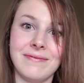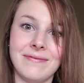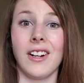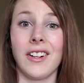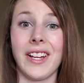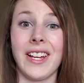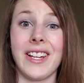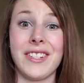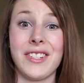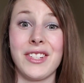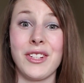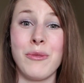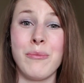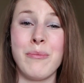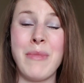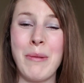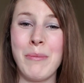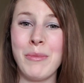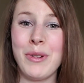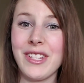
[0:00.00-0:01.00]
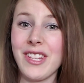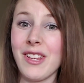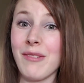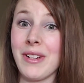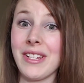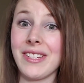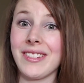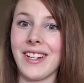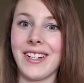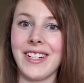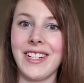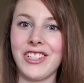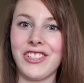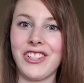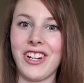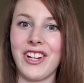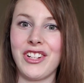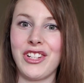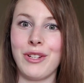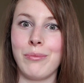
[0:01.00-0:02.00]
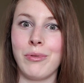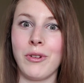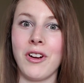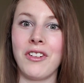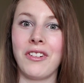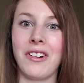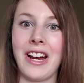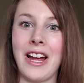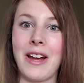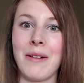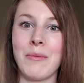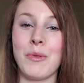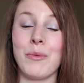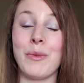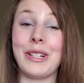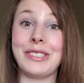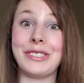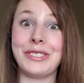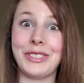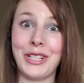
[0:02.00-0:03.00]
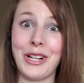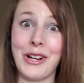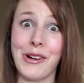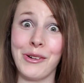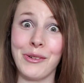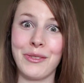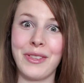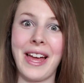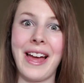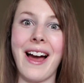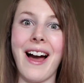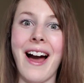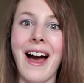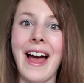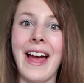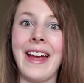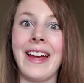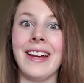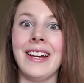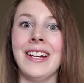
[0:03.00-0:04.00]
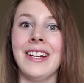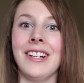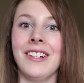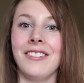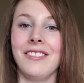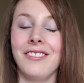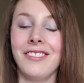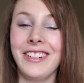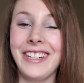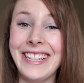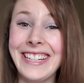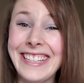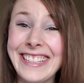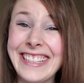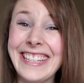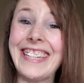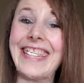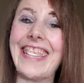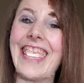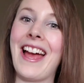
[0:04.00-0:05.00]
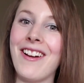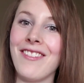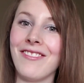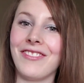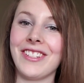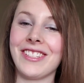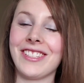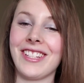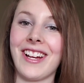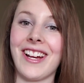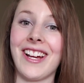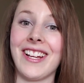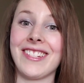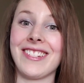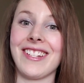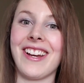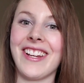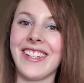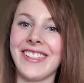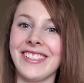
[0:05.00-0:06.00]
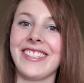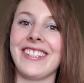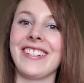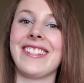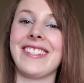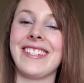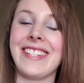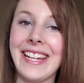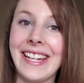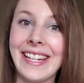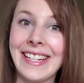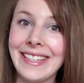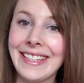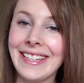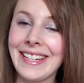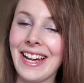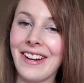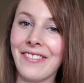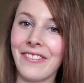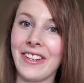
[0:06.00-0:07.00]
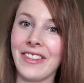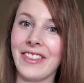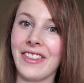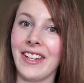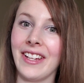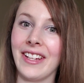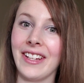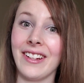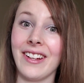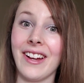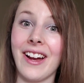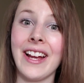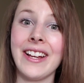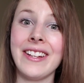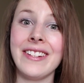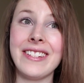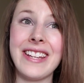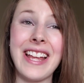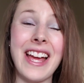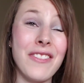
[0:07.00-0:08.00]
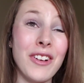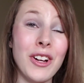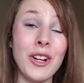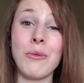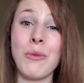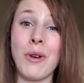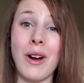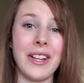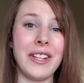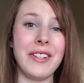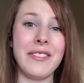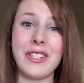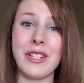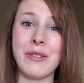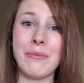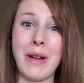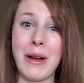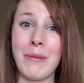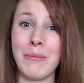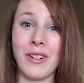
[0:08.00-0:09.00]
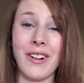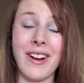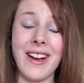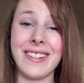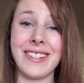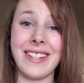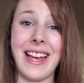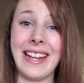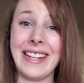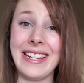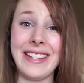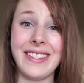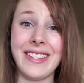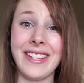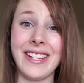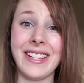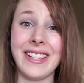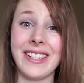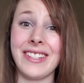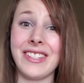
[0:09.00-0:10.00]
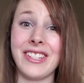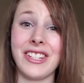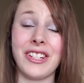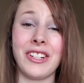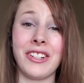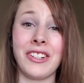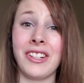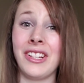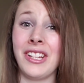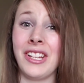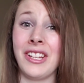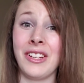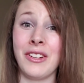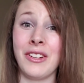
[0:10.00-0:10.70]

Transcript: Okay, so members of my study strategy program will know that I really emphasize understanding everything. I never want you to memorize anything until